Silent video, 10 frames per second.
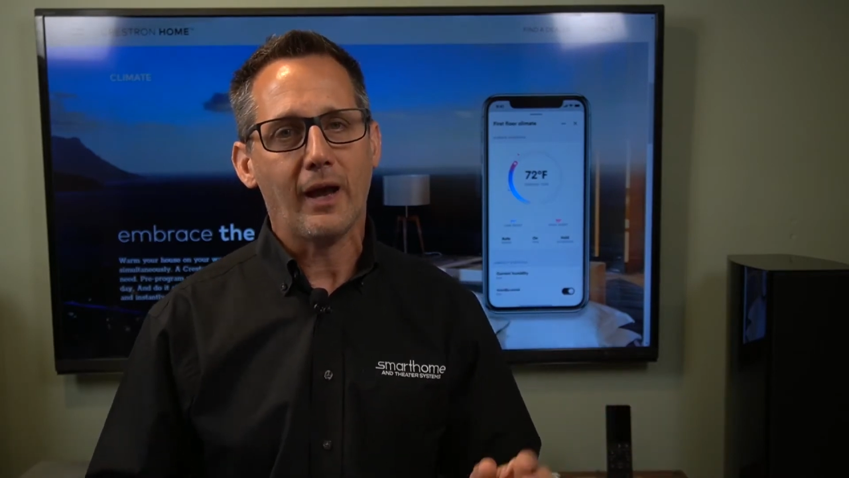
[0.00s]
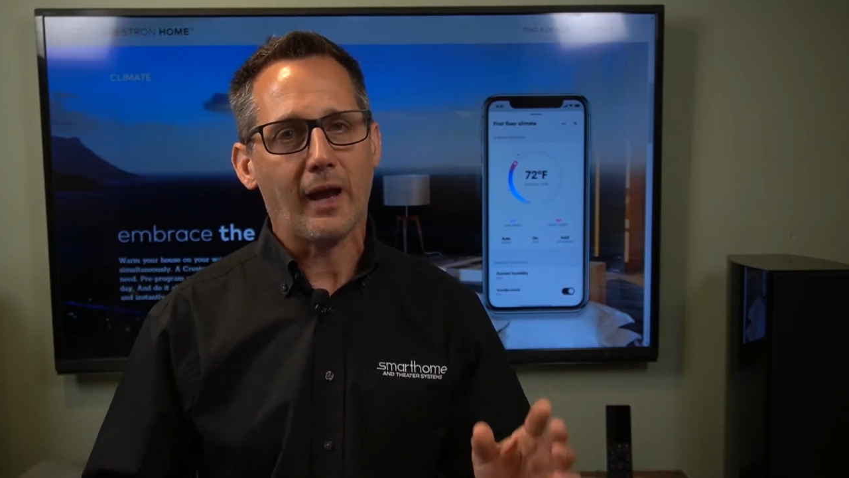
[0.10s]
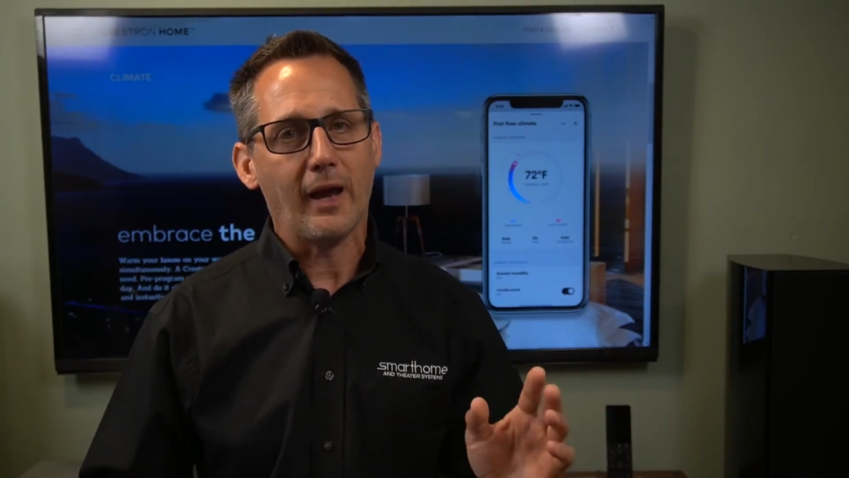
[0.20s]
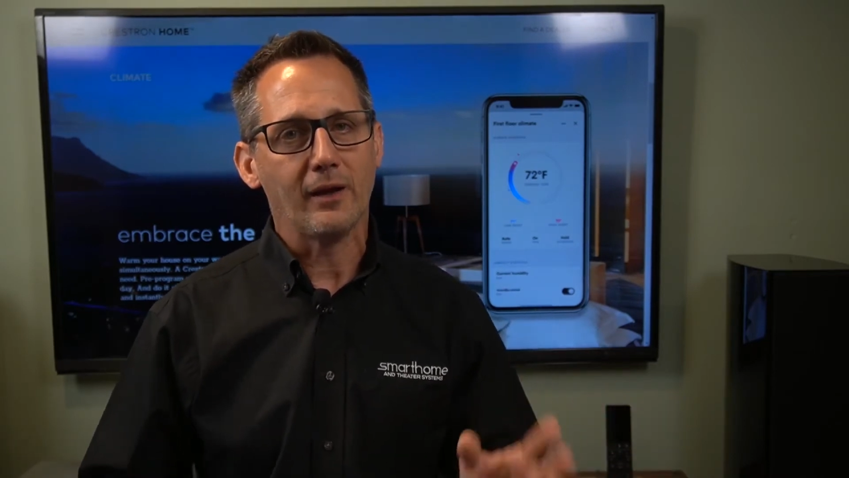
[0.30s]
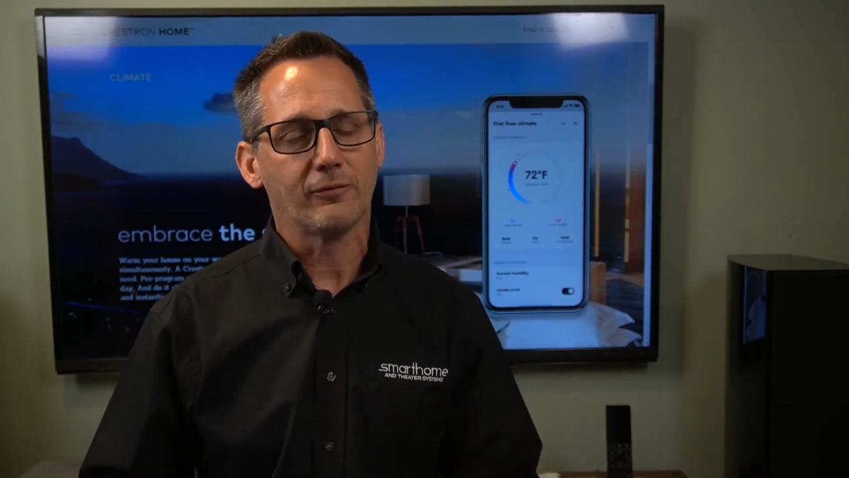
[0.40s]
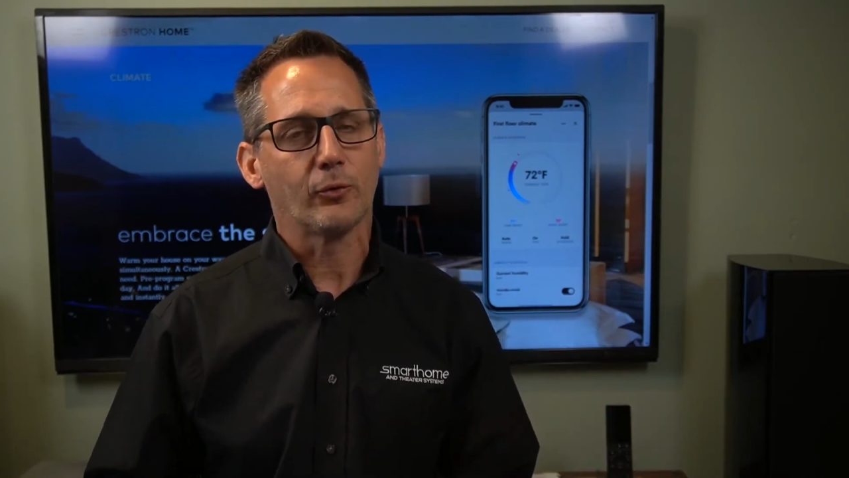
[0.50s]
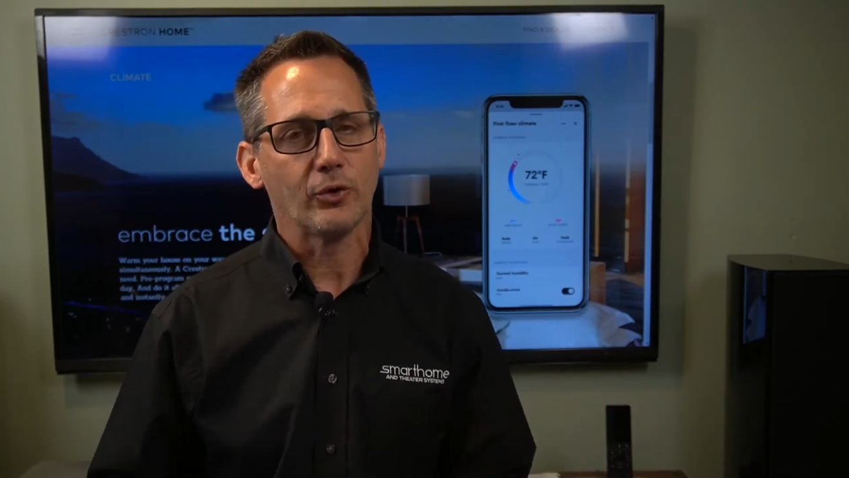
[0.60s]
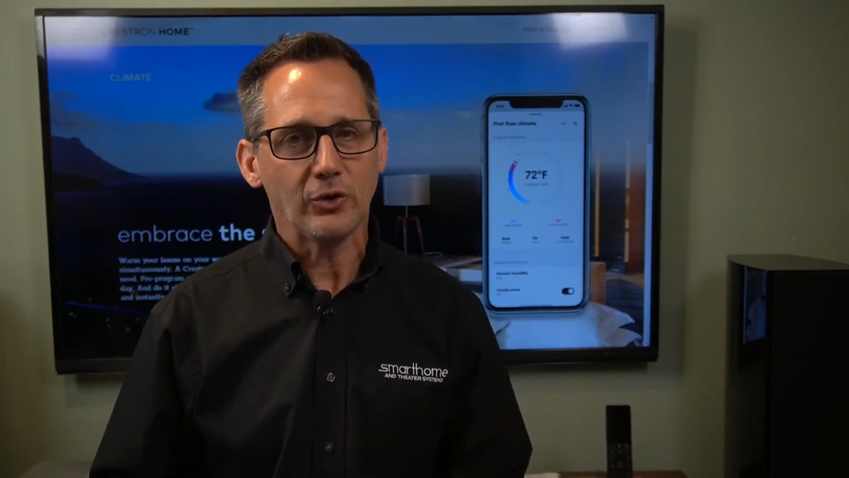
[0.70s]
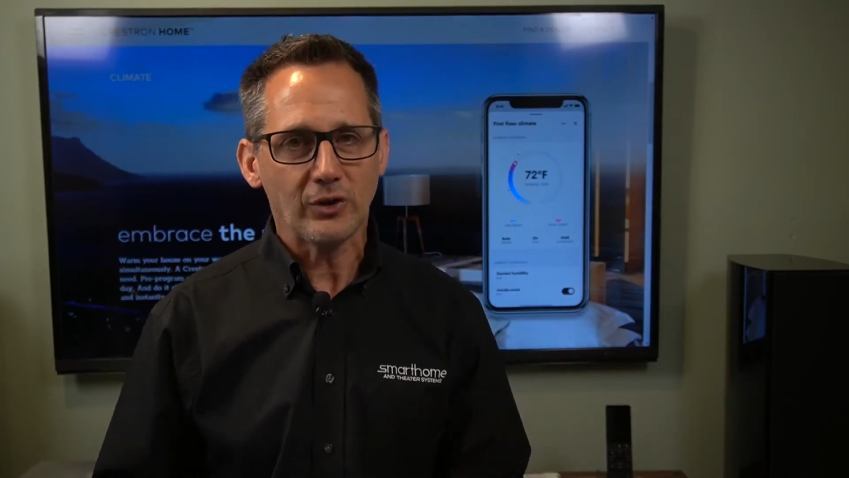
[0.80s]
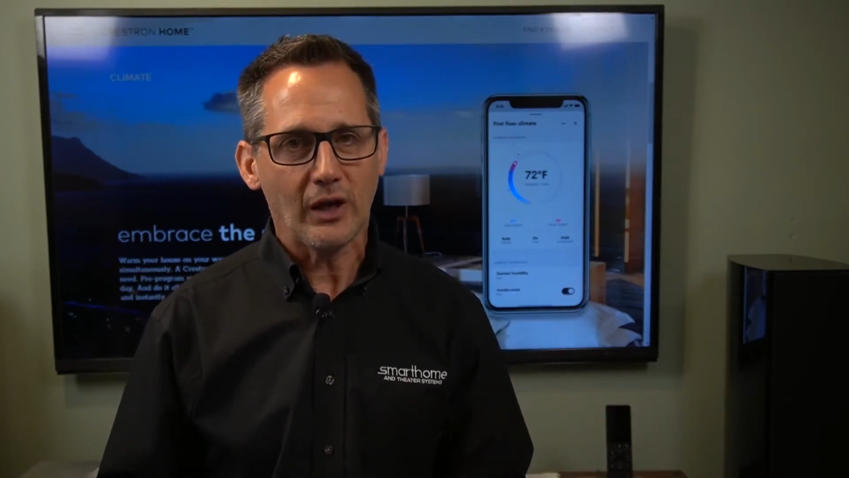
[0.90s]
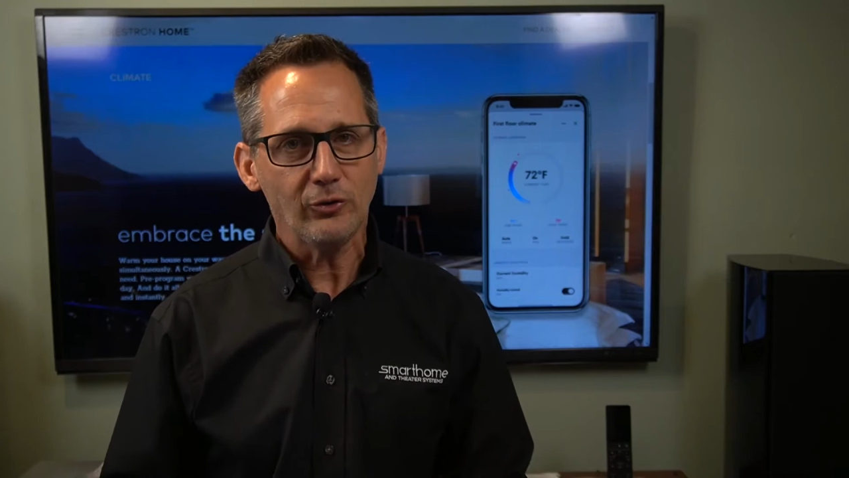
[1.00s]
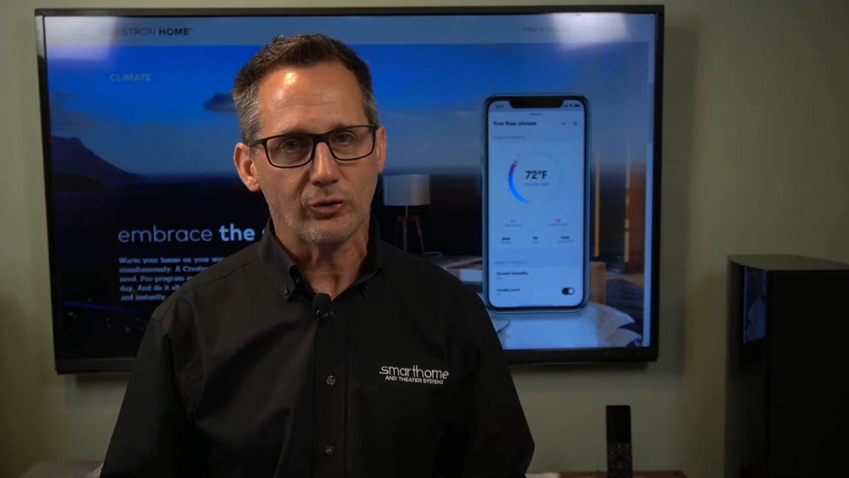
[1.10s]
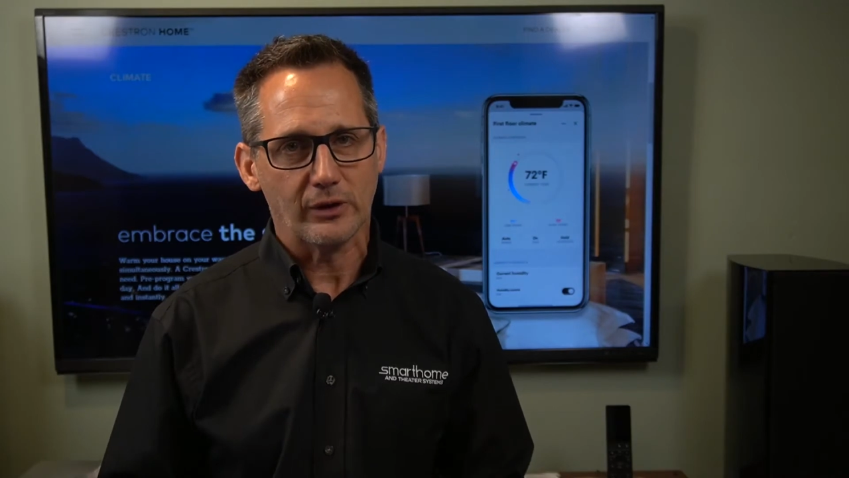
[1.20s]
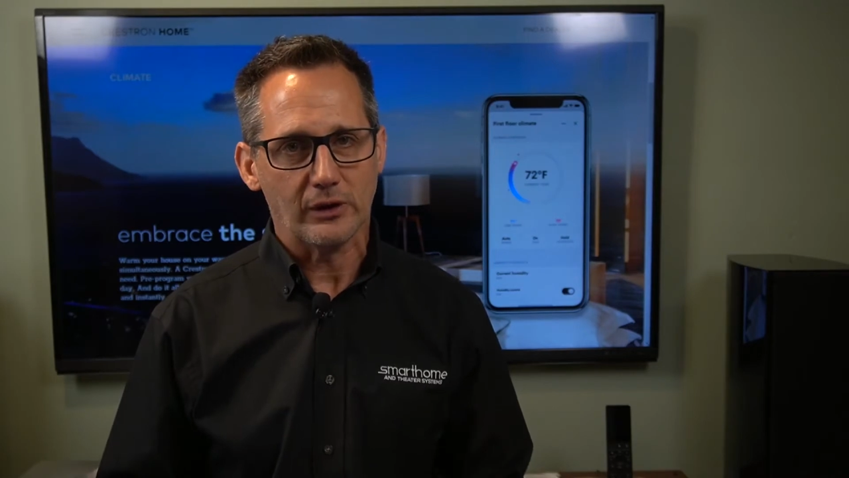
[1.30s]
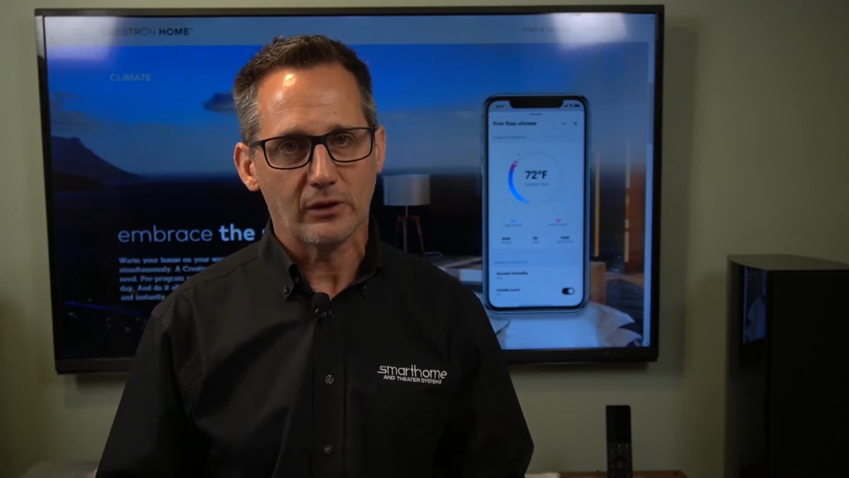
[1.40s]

And for scheduling,